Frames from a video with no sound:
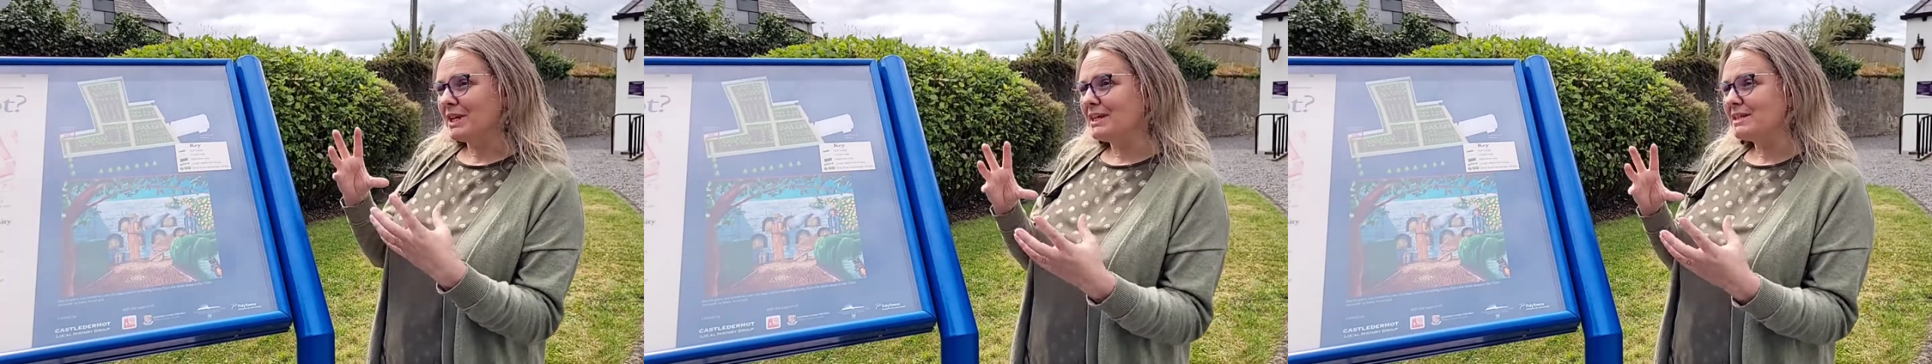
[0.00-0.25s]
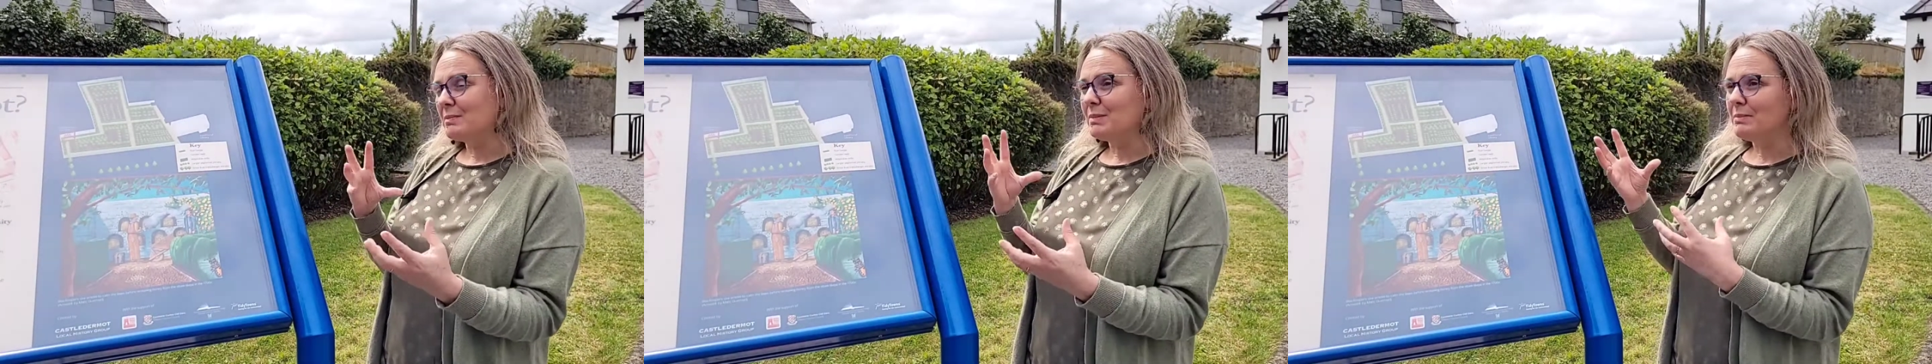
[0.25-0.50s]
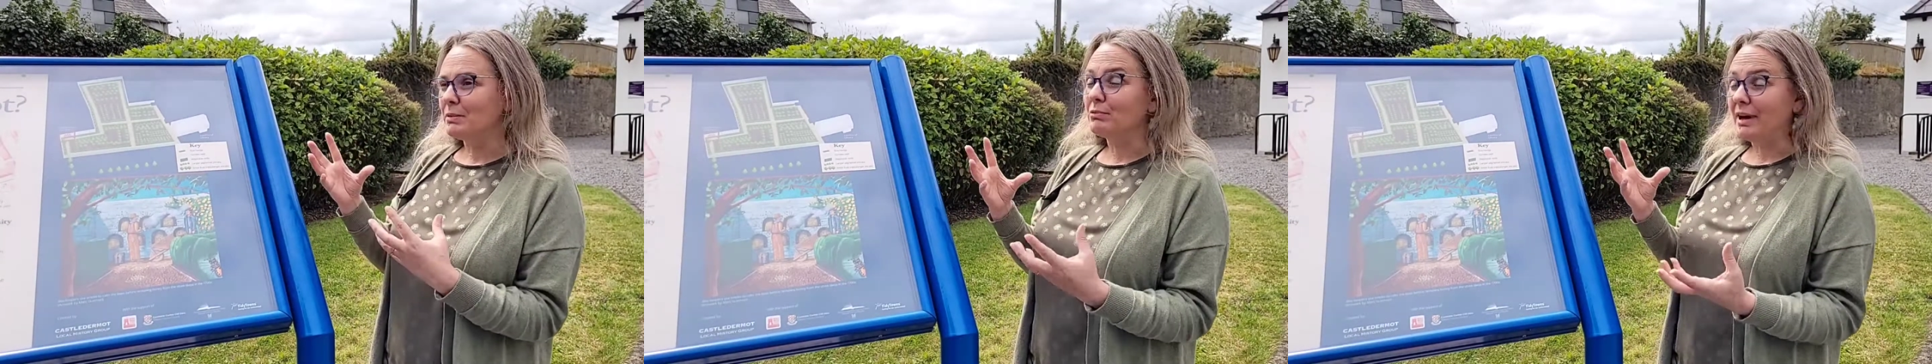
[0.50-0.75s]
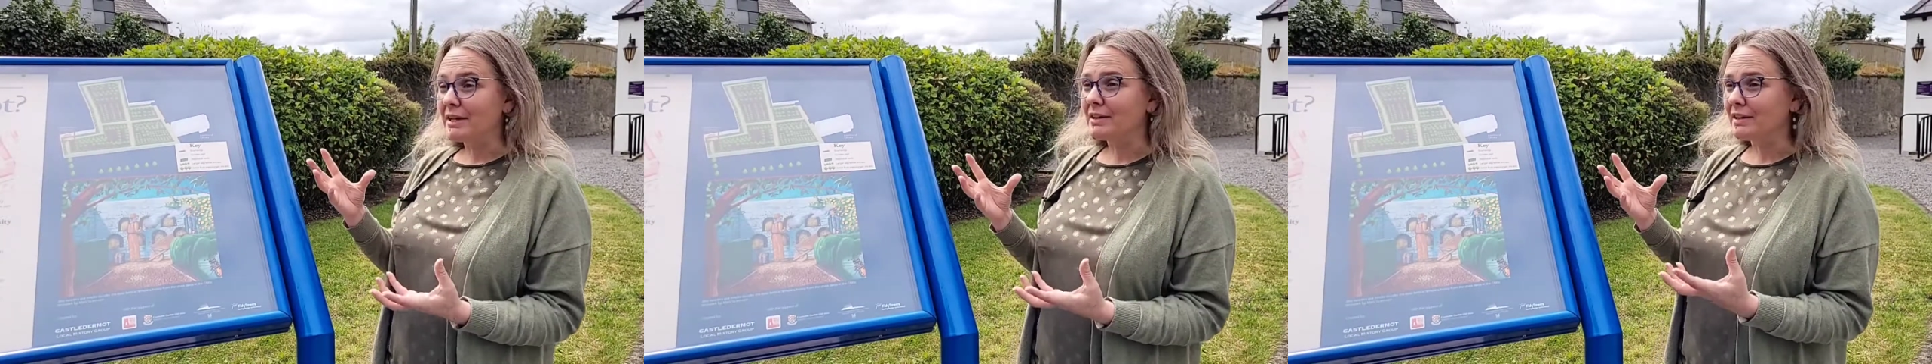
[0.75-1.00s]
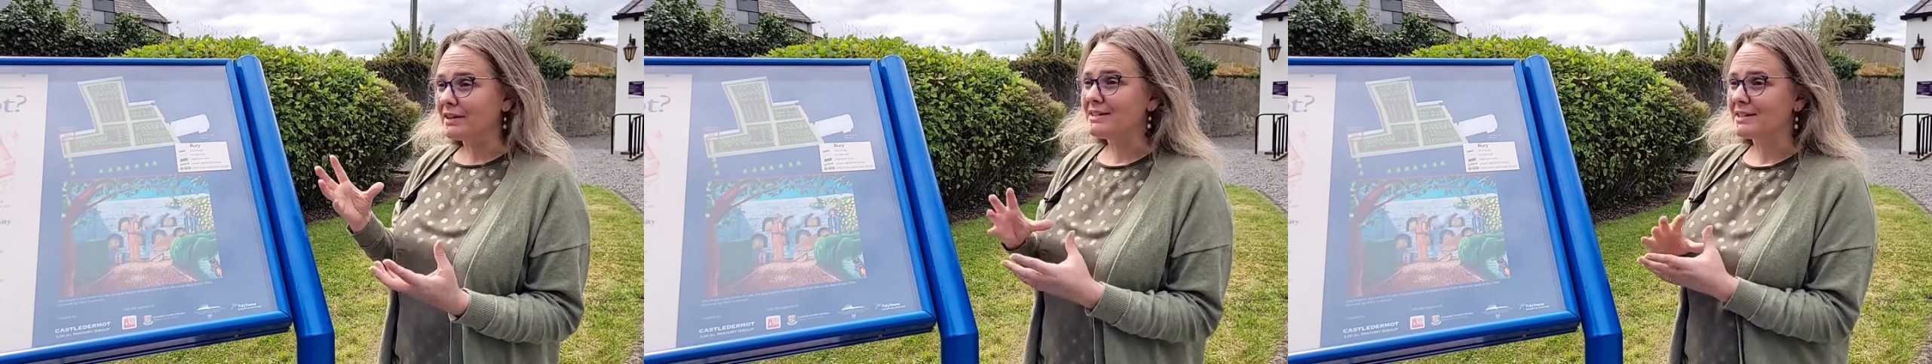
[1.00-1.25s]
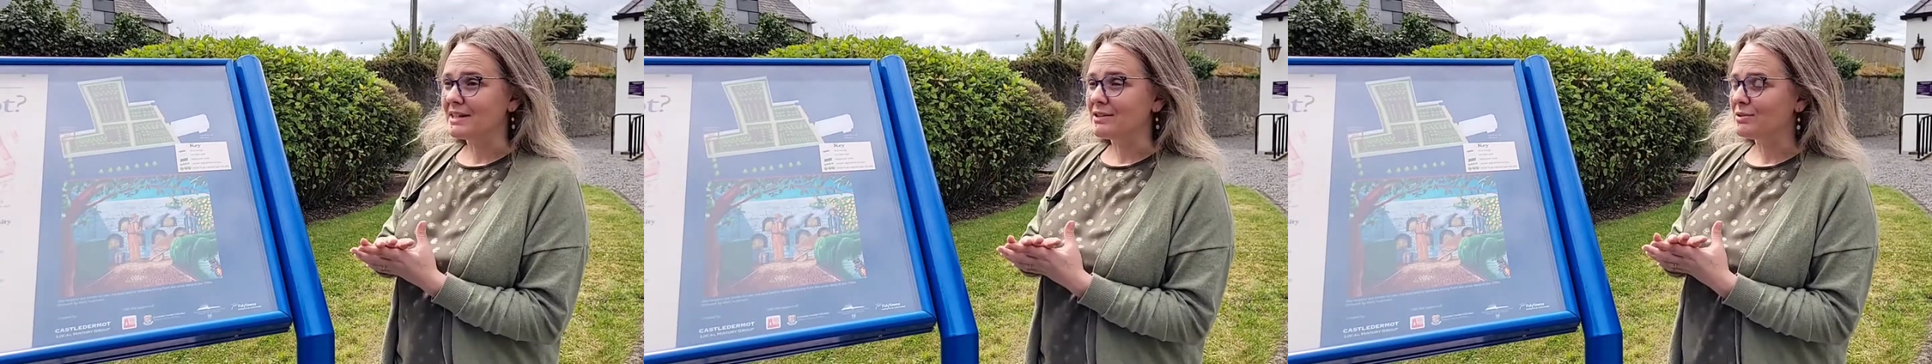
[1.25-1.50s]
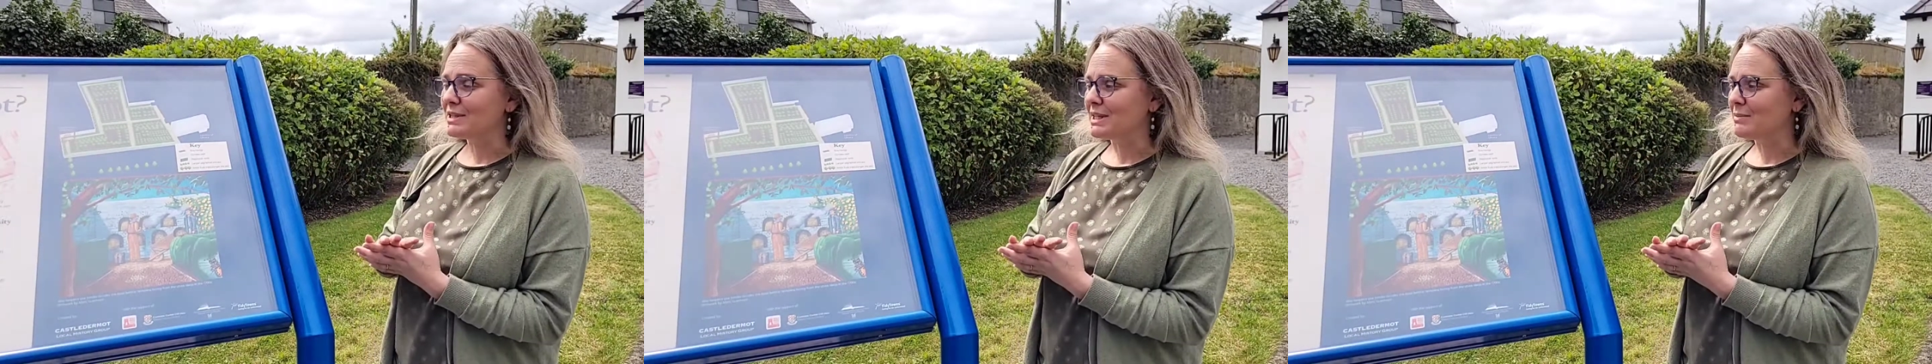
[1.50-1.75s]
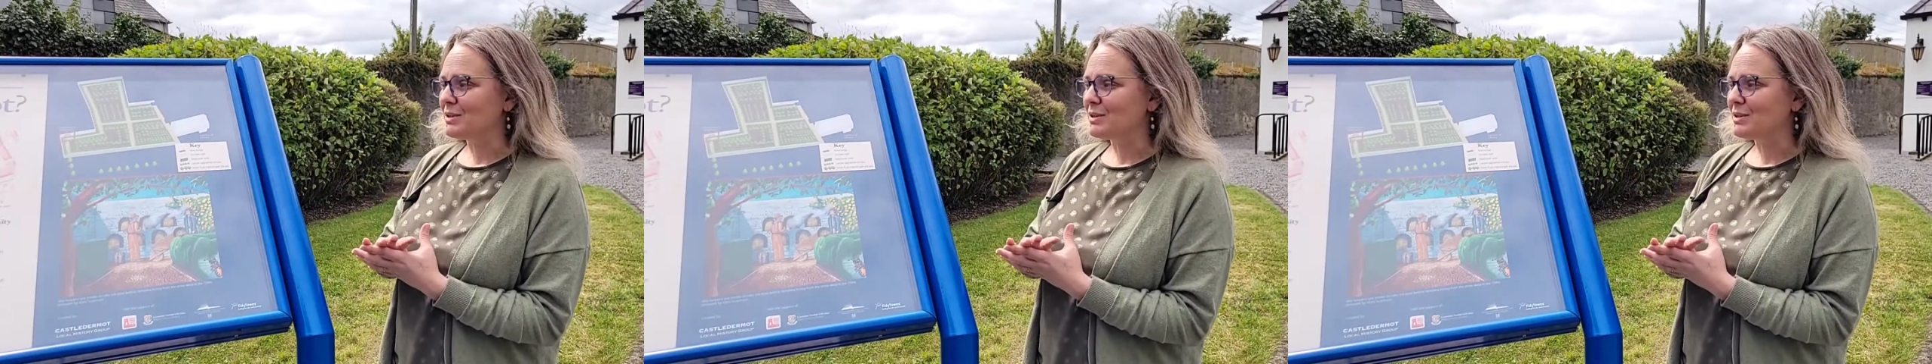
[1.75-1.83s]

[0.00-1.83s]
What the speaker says: things that people recognise as interesting,